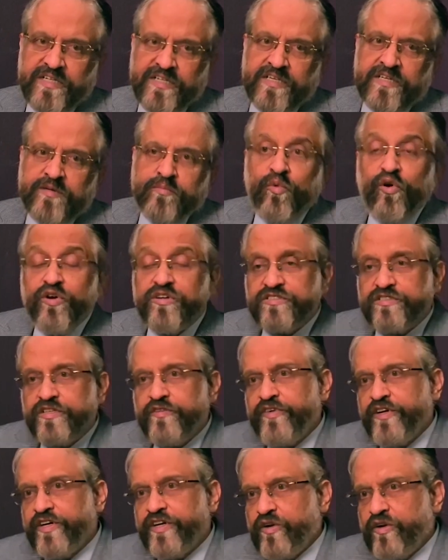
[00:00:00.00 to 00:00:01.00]
More
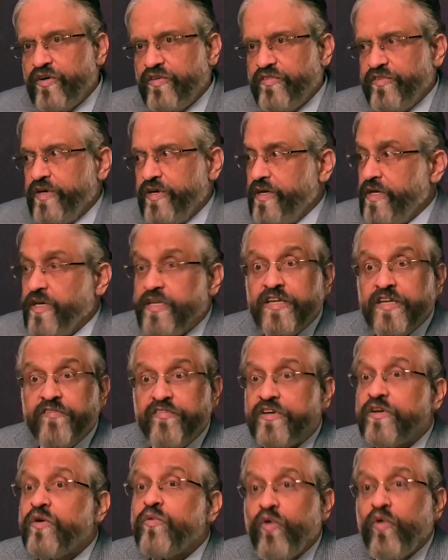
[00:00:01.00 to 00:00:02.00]
severe nausea and
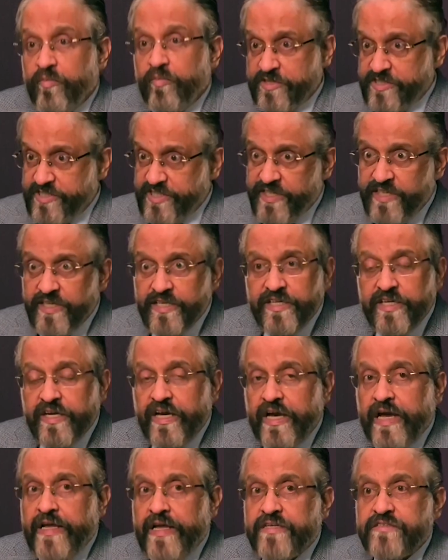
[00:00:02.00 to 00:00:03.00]
even vomiting
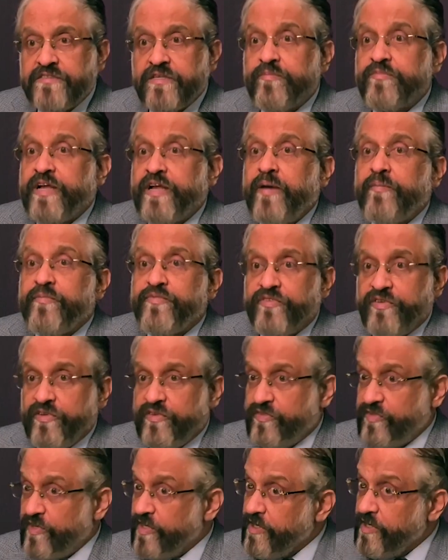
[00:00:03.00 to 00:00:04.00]
and sometimes
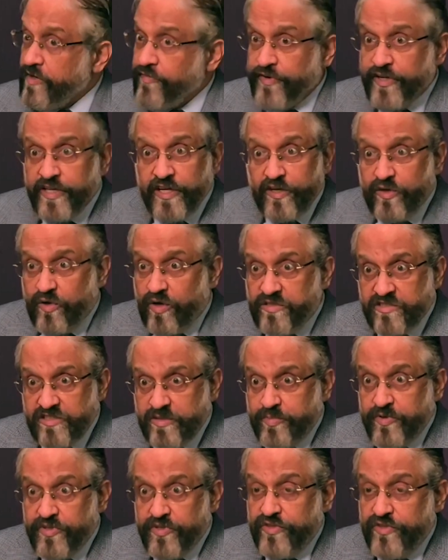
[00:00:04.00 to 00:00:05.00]
significant
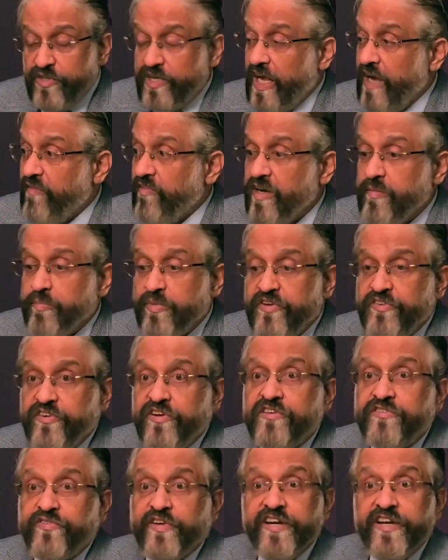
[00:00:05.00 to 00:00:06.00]
constipation. I've had
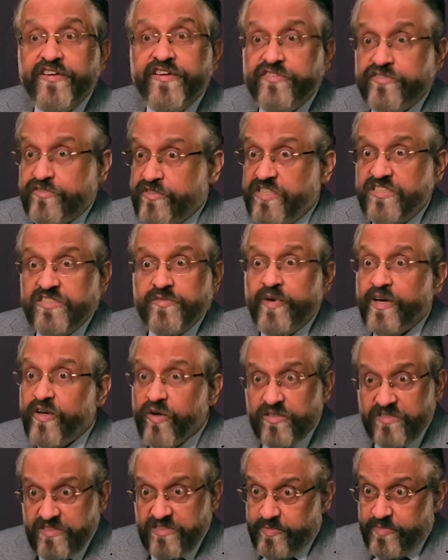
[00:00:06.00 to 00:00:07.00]
patients very distressed by
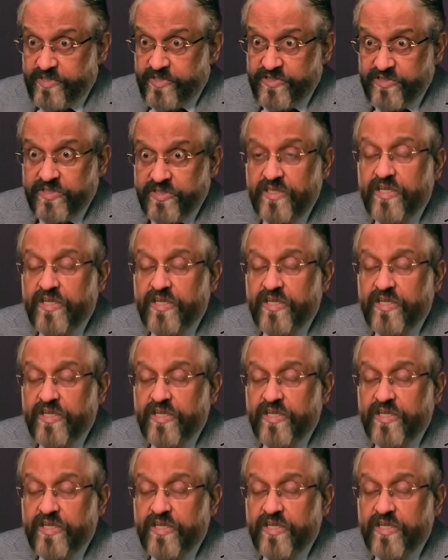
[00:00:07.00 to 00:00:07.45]
constipation.